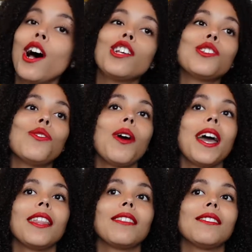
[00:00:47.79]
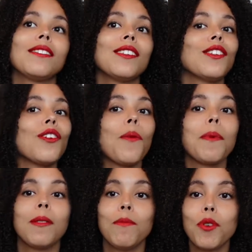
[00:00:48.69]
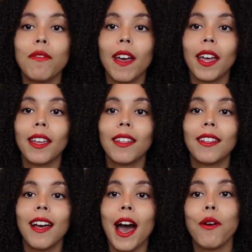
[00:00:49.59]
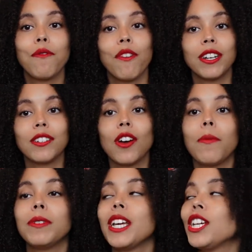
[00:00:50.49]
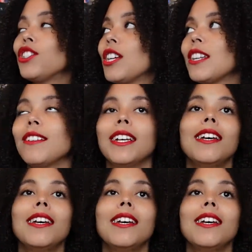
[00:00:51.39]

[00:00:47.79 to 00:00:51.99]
So it's, you know, been moving out of a rented accommodation,